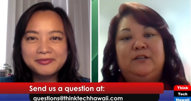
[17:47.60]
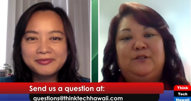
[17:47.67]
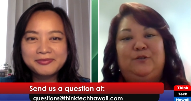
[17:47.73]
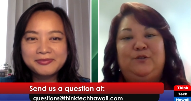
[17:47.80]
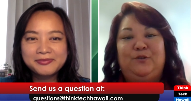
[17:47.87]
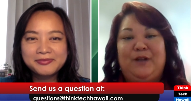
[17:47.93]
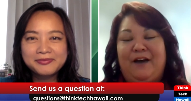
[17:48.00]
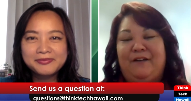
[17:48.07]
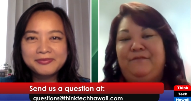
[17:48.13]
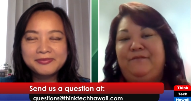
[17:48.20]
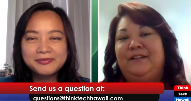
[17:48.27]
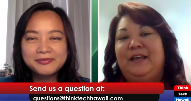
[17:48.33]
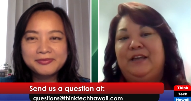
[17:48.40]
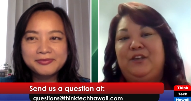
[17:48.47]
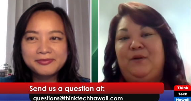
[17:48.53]
Speaker 1: So, do not feel
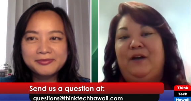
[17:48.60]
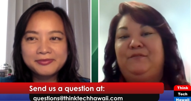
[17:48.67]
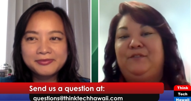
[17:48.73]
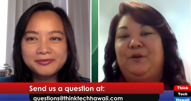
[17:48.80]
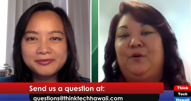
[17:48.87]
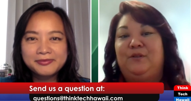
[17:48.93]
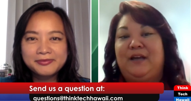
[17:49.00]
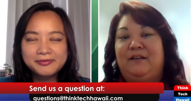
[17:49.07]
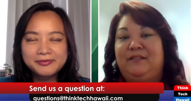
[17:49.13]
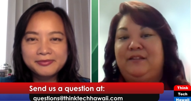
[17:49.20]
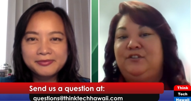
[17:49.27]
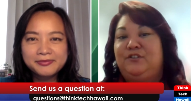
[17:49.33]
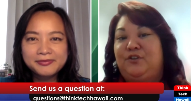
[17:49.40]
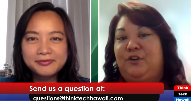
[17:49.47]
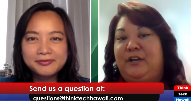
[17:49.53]
like you have to go down this
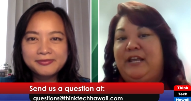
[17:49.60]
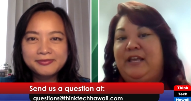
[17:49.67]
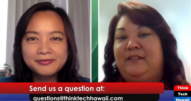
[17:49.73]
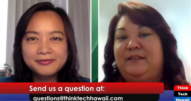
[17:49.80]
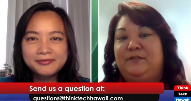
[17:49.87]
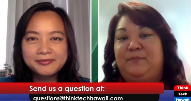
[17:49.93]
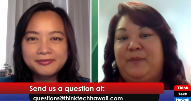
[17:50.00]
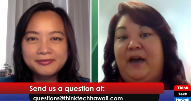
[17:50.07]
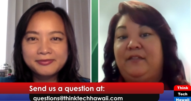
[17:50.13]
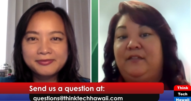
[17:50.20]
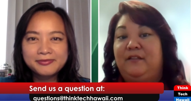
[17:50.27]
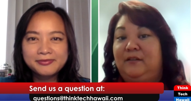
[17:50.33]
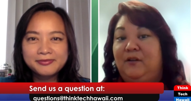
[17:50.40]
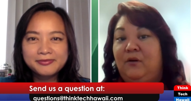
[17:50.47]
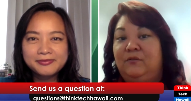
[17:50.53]
journey and this path
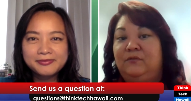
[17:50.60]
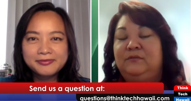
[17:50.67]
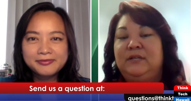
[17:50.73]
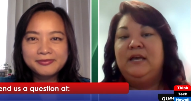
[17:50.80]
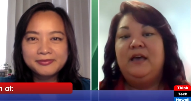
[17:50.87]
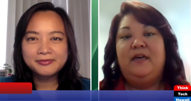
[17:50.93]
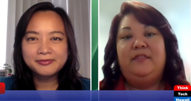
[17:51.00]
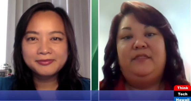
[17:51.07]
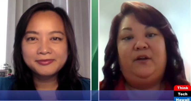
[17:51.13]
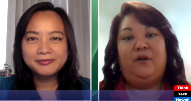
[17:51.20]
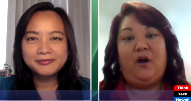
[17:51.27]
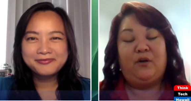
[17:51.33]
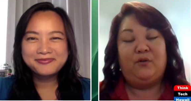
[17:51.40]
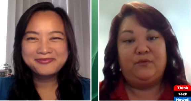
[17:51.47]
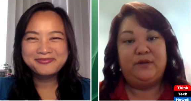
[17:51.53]
alone. There
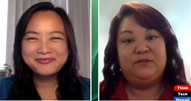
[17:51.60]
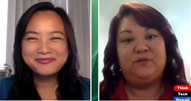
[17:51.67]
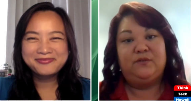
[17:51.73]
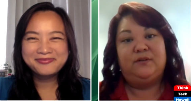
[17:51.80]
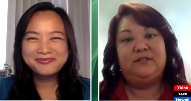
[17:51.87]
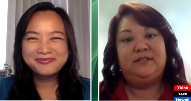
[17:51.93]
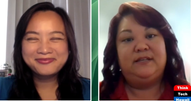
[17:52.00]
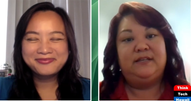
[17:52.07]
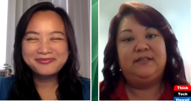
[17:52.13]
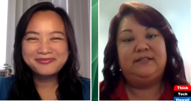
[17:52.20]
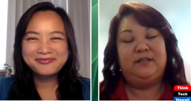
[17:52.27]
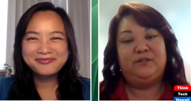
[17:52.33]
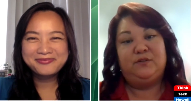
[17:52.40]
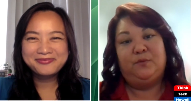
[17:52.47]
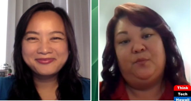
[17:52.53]
are resources
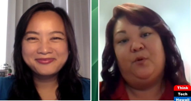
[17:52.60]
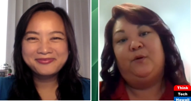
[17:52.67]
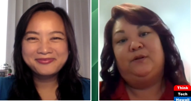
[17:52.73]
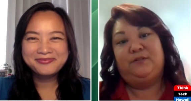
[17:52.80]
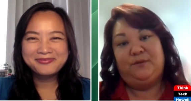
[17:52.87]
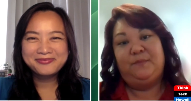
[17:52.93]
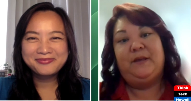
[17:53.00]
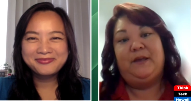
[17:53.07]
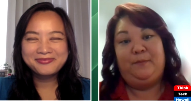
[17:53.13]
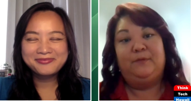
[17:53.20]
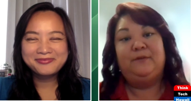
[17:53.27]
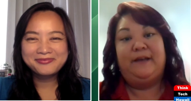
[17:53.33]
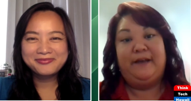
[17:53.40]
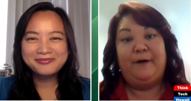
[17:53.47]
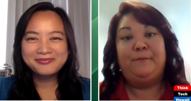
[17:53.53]
and support to be able to
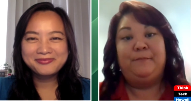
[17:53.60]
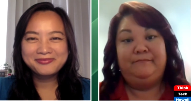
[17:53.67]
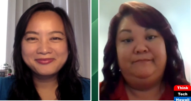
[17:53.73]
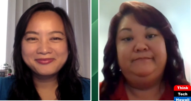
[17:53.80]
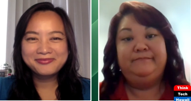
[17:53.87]
help.